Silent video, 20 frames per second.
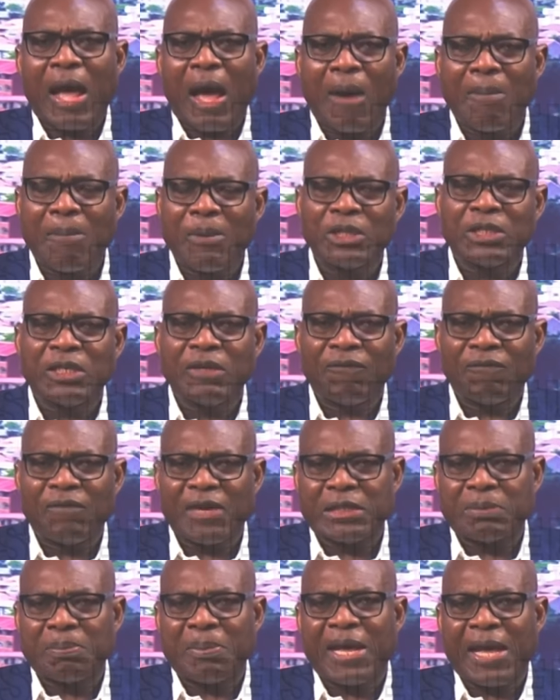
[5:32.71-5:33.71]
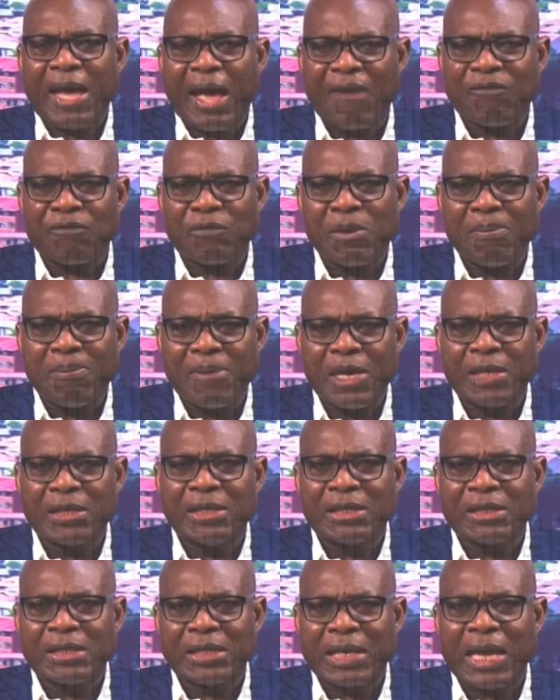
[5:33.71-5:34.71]
How much investment have we made
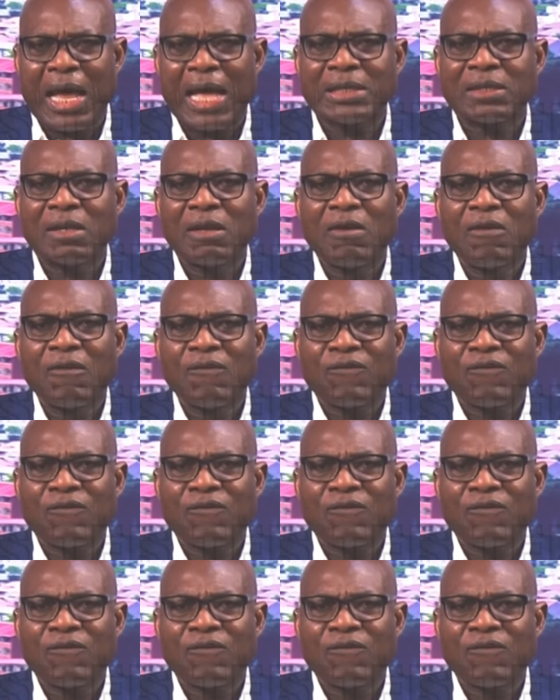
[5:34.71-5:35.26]
in the last